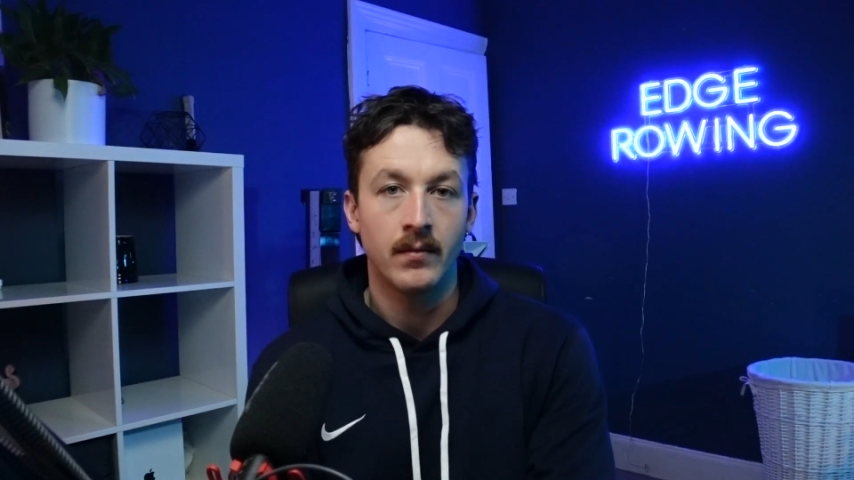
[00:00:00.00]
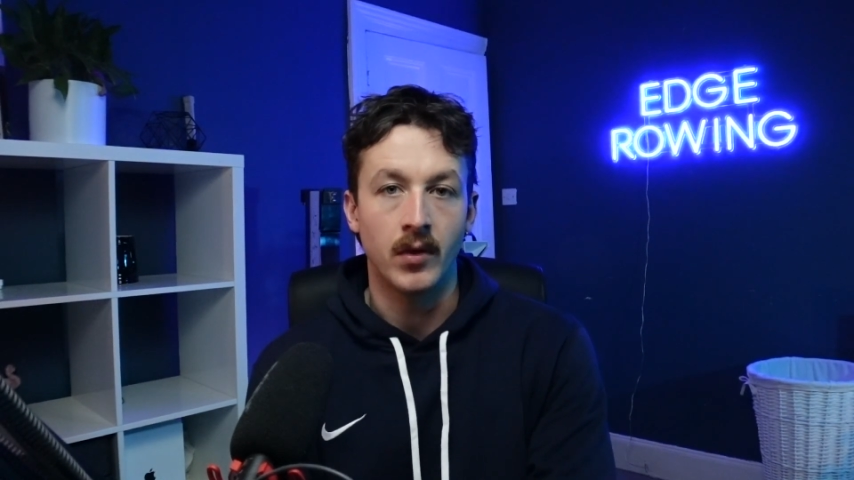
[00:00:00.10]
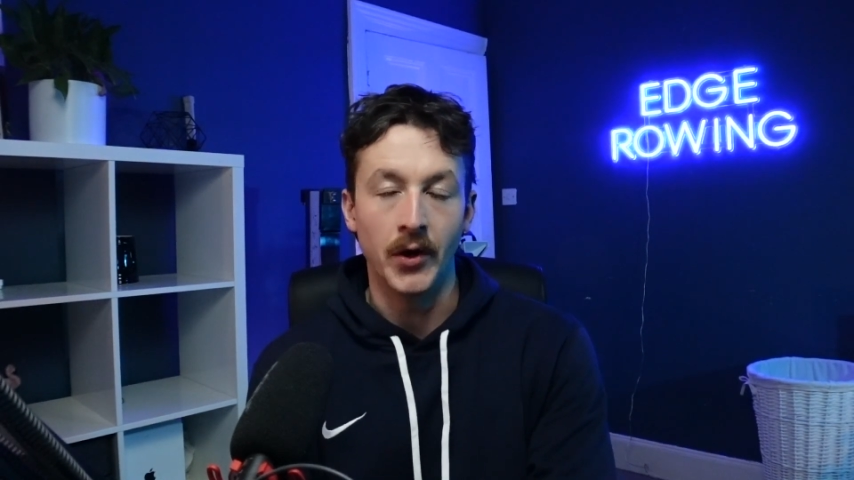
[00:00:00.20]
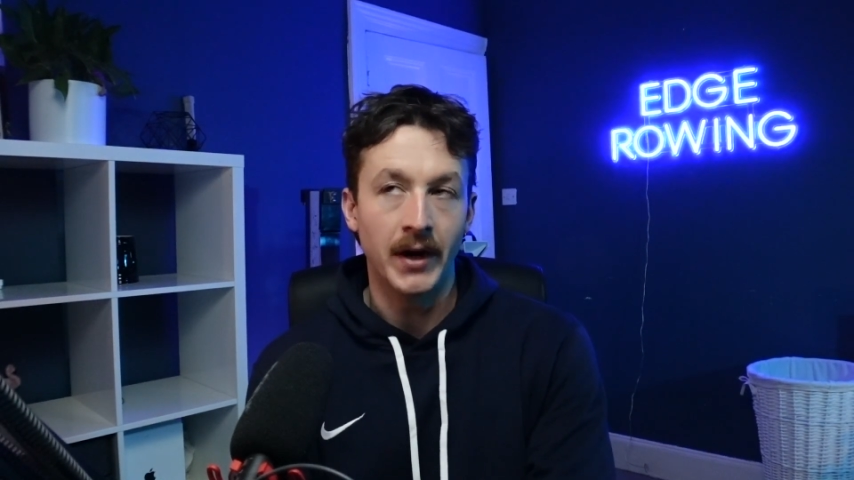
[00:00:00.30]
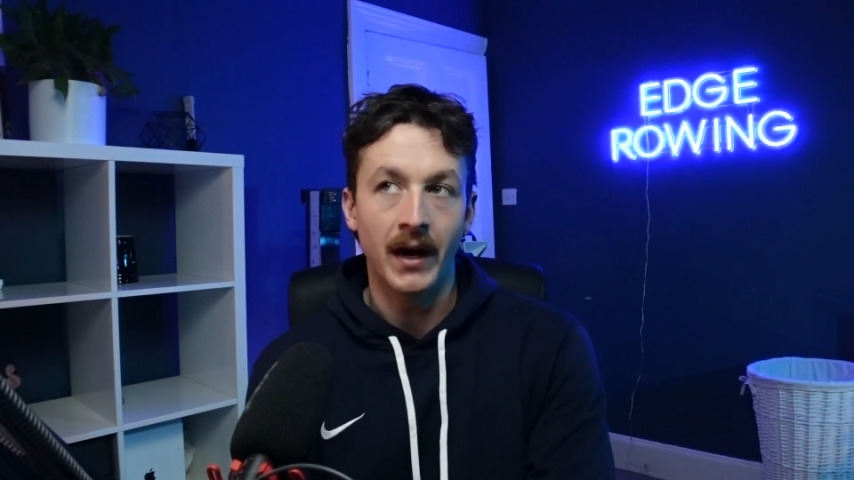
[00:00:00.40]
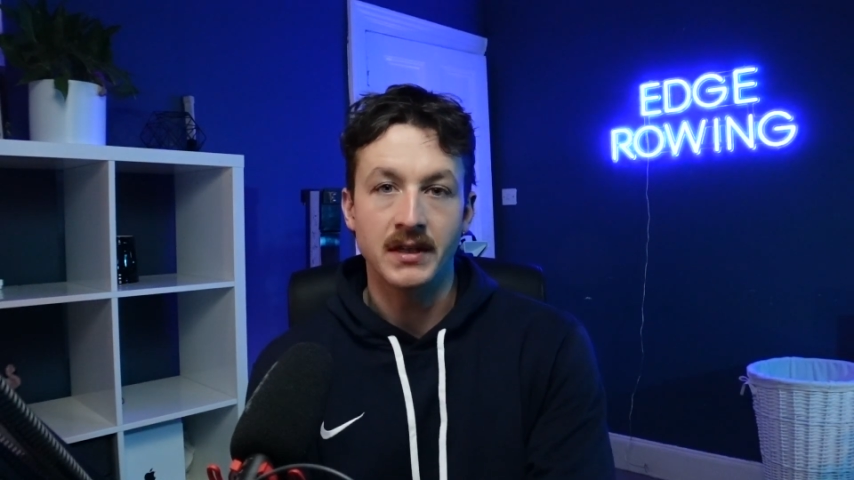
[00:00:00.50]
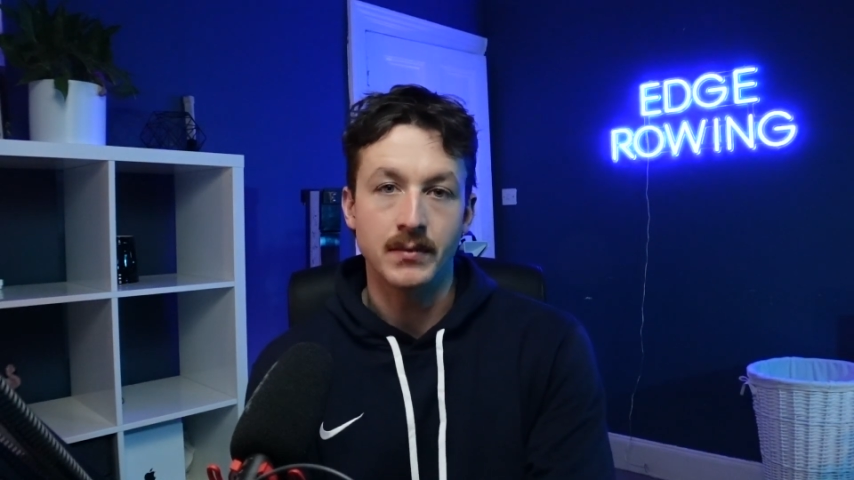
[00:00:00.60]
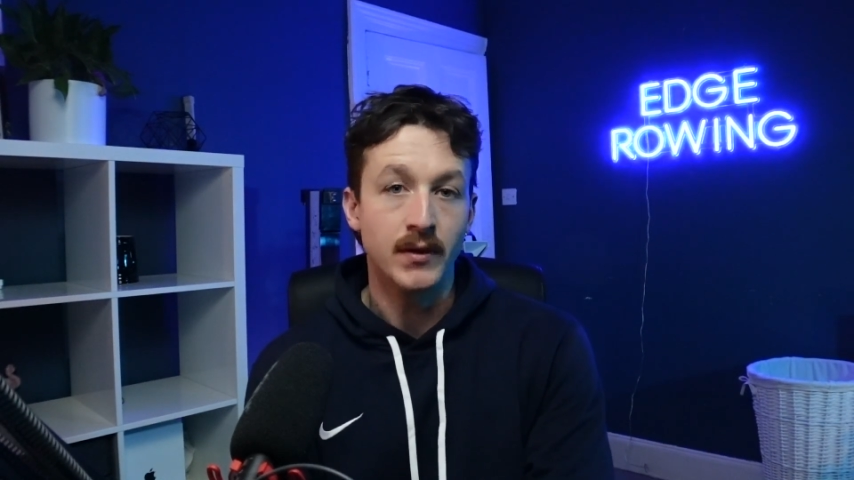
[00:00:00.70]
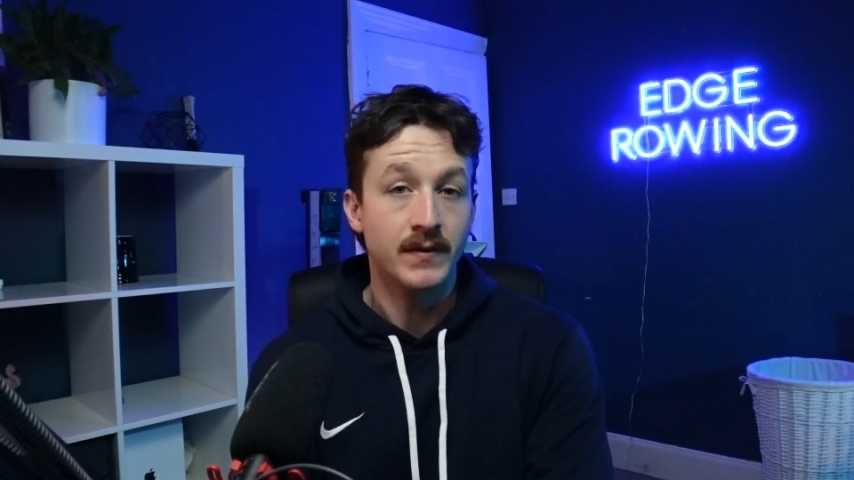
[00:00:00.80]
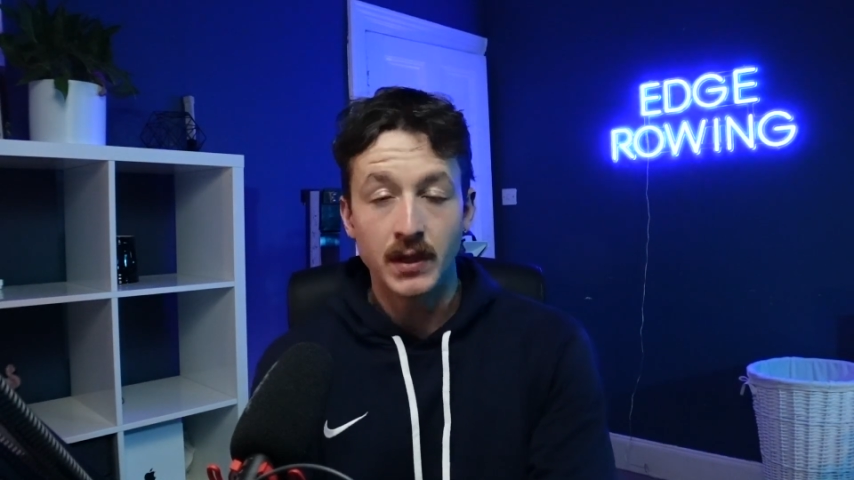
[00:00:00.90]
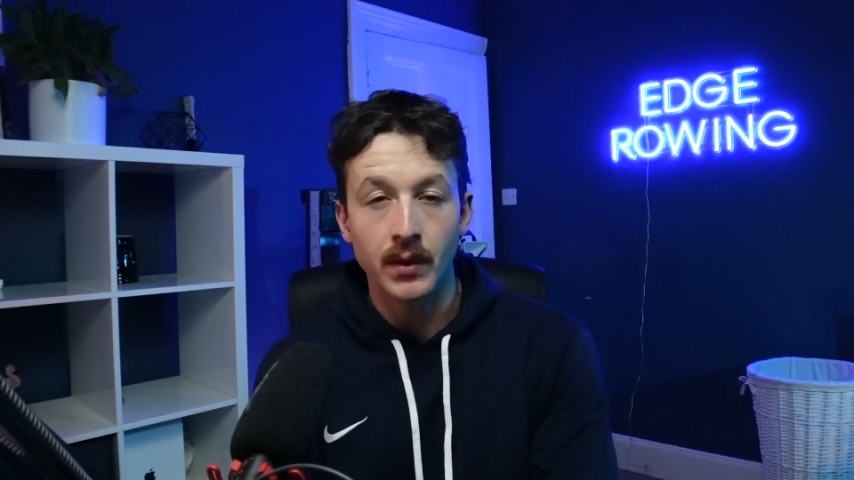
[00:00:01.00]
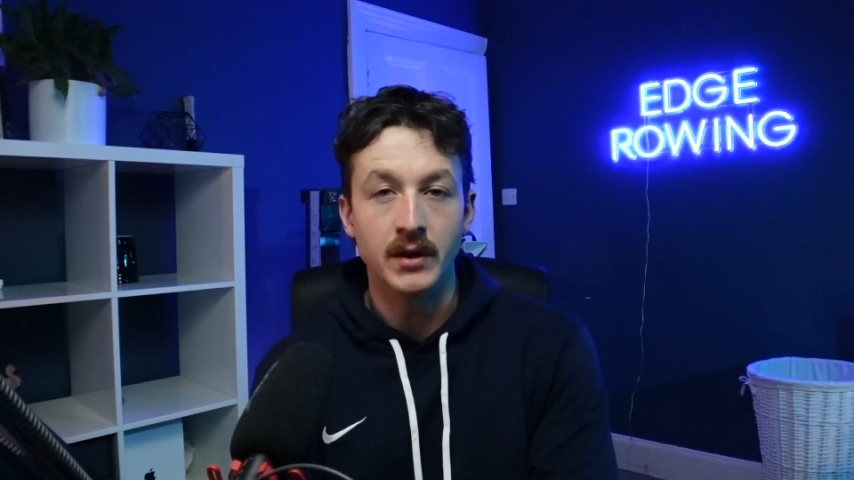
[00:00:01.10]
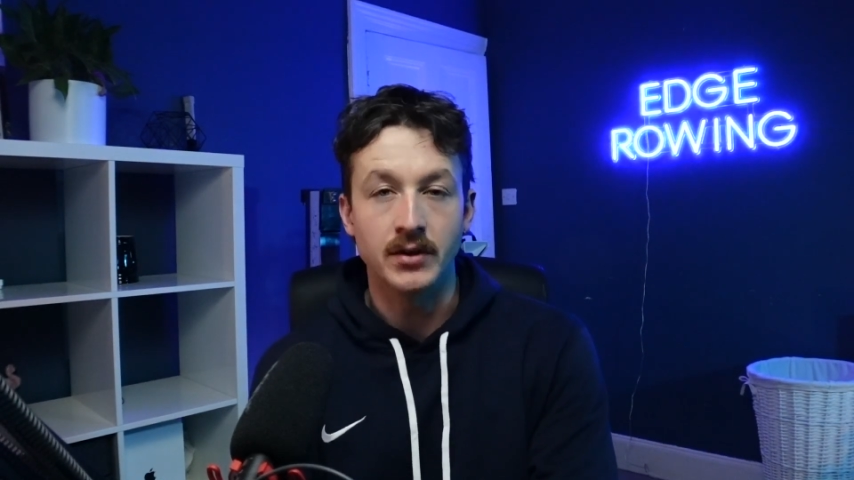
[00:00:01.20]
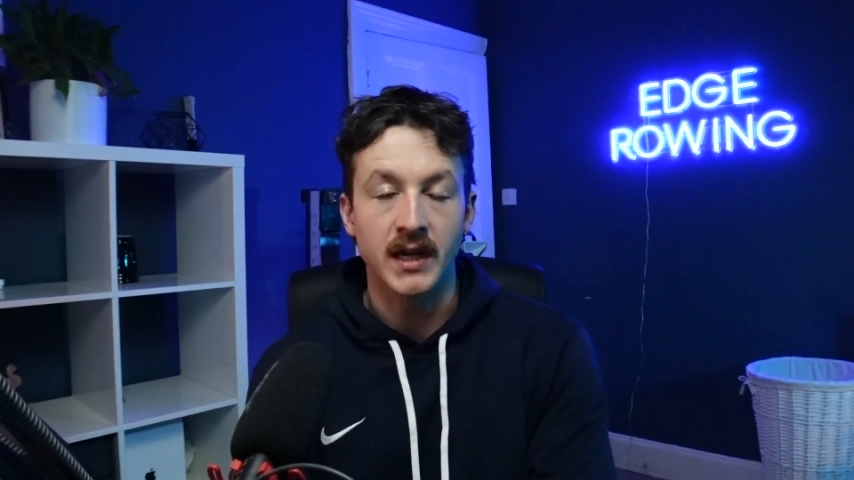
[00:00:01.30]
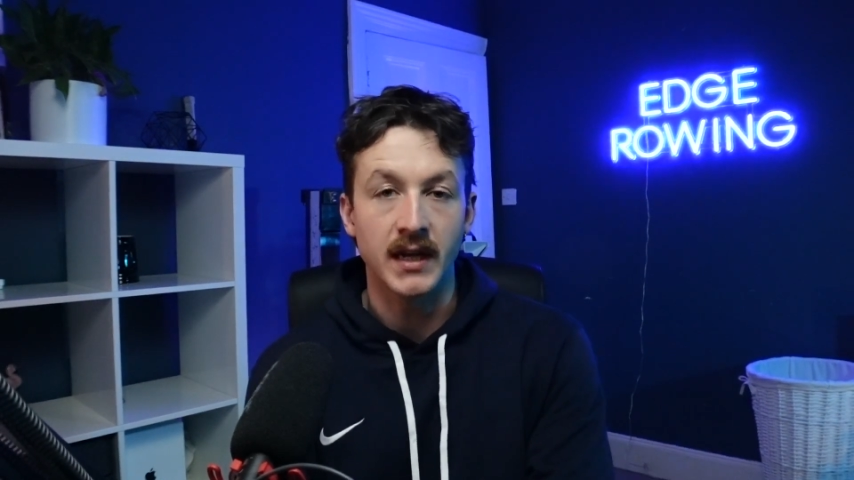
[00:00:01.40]
learn how to move
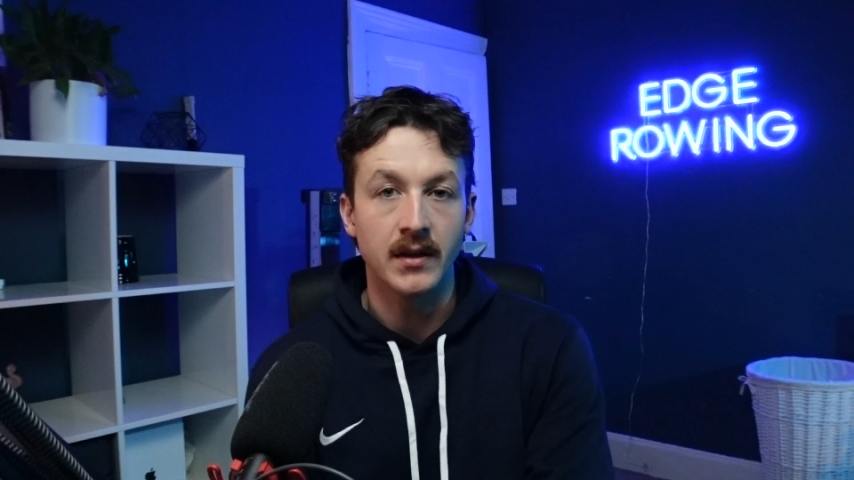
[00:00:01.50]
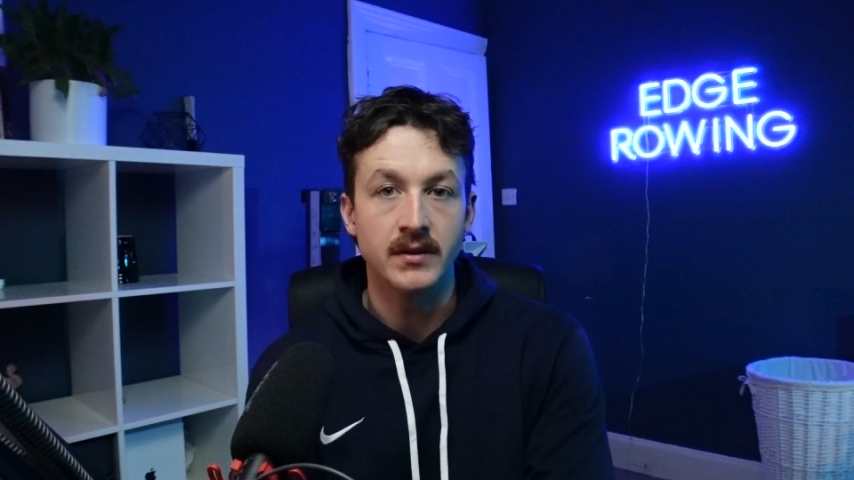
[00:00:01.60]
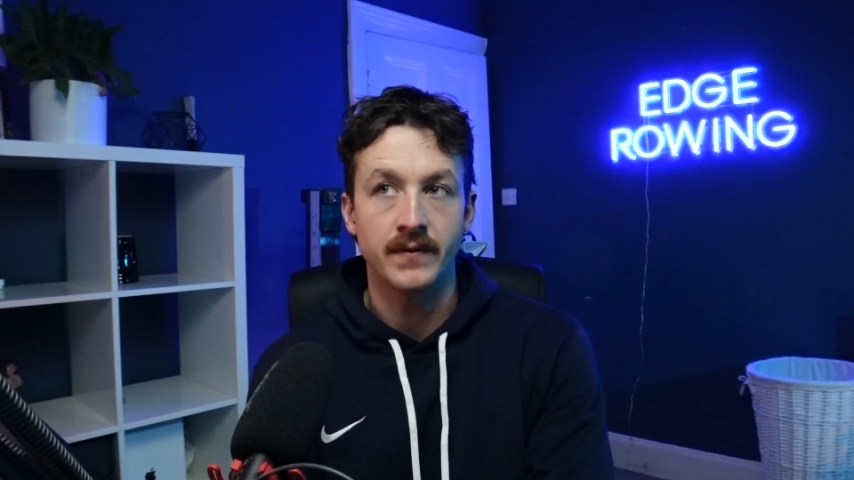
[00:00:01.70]
200 kilos.